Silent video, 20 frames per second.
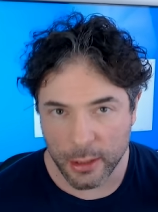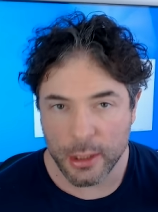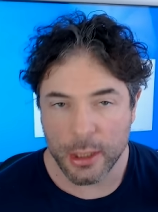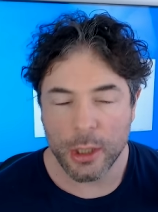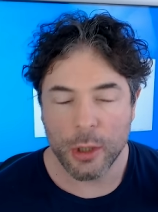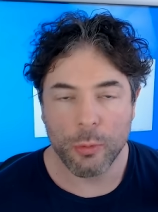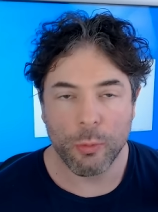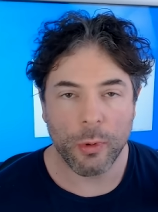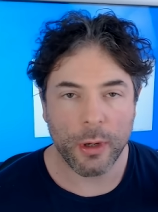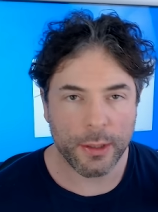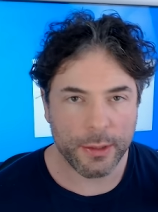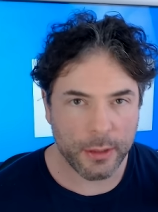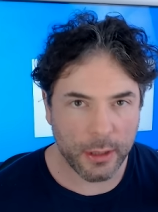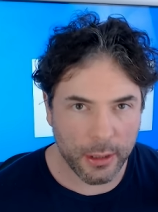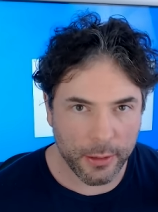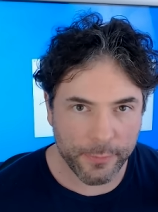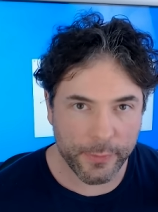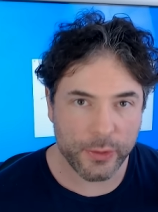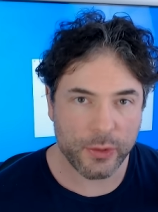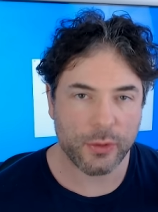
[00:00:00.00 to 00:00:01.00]
one
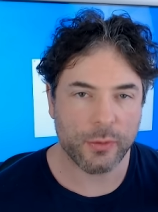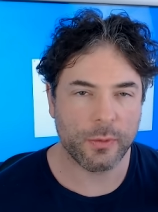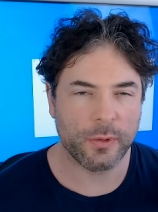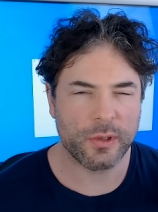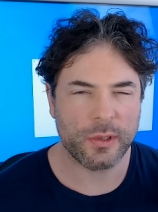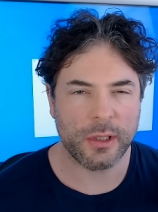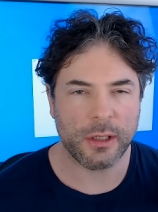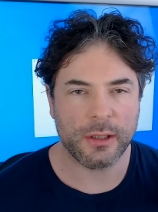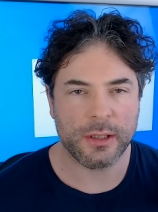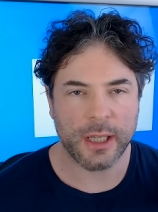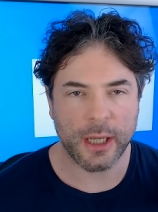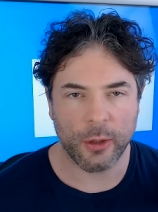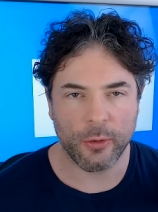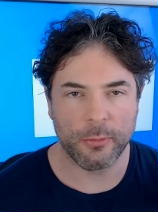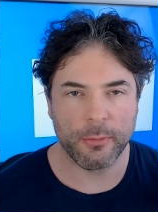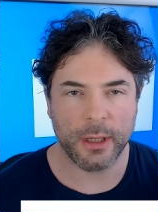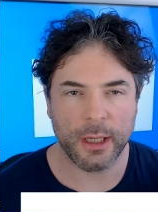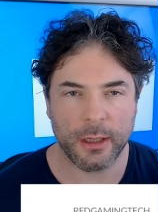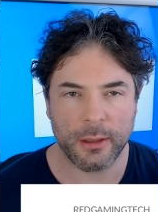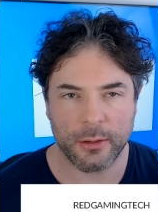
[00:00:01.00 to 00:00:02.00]
other source did tell
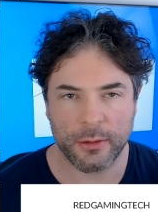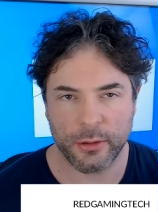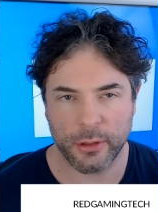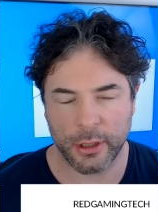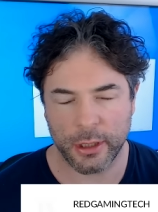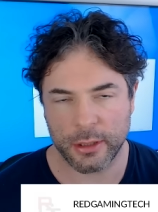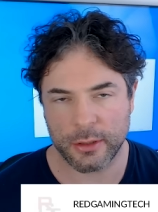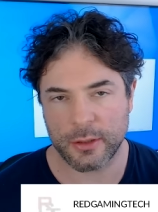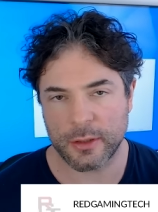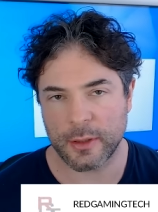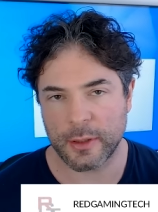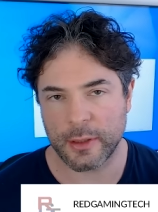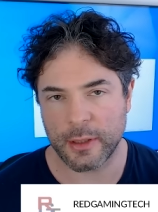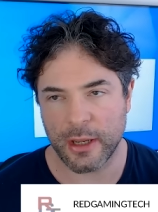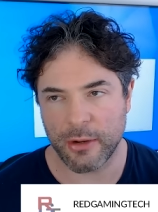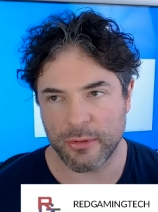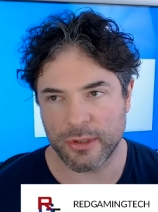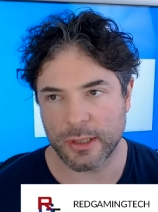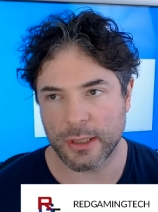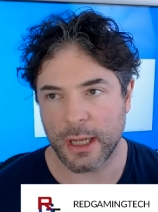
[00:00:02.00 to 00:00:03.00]
me that there
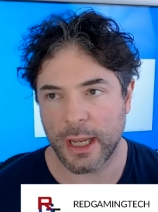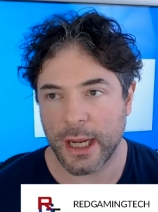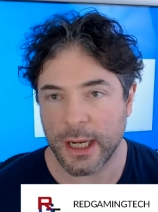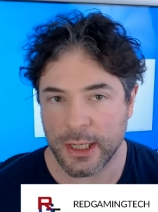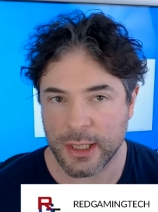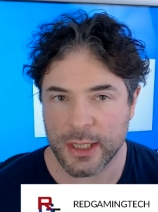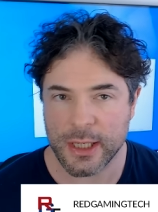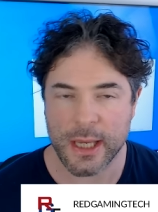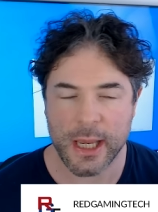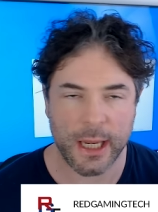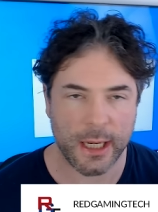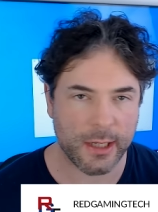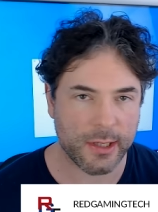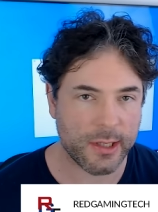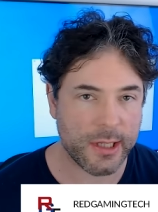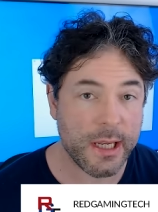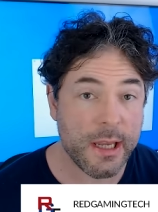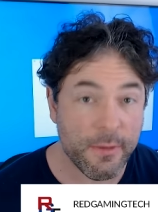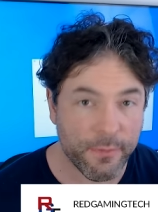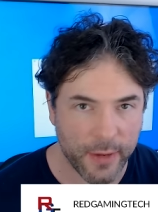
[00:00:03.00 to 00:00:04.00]
was an
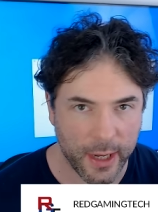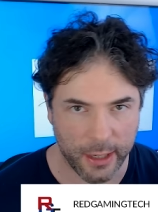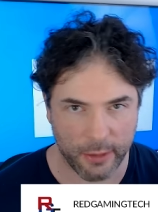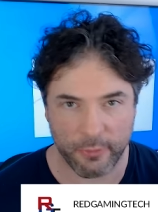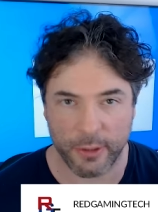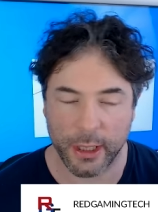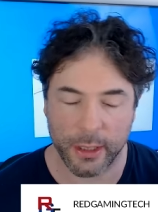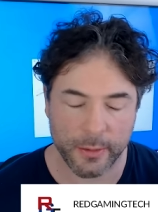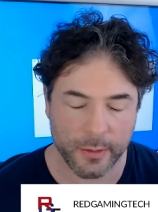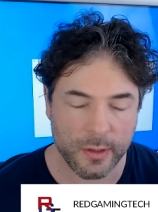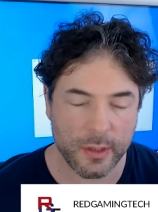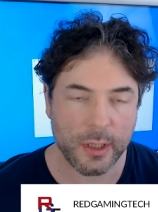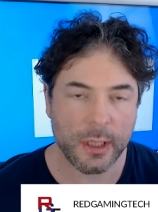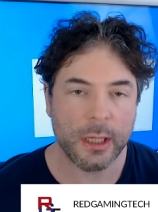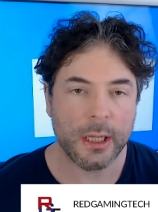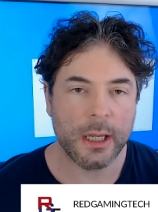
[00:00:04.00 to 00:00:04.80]
80XE variant.